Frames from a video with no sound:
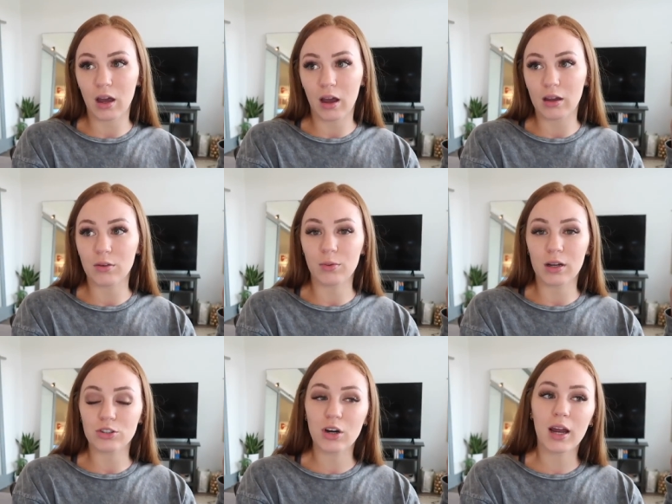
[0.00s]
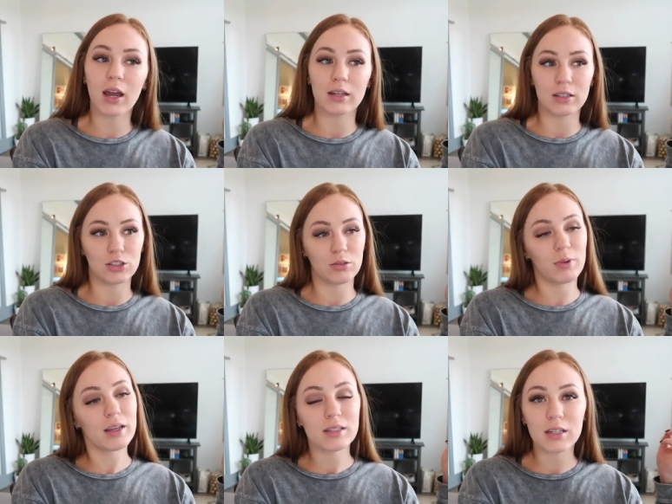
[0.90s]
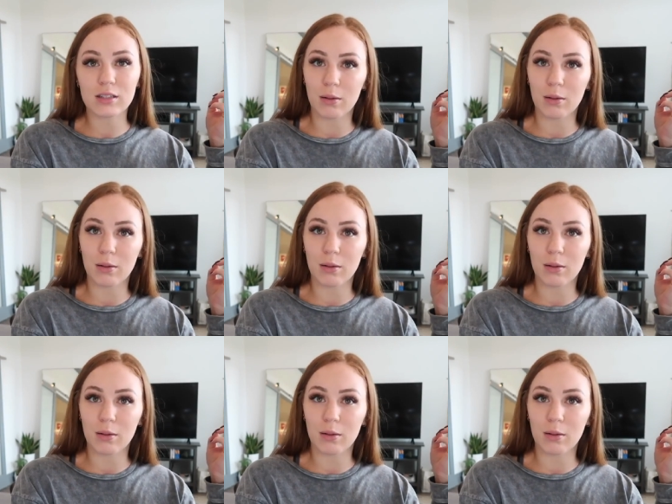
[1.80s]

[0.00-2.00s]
I ran track, I did gymnastics,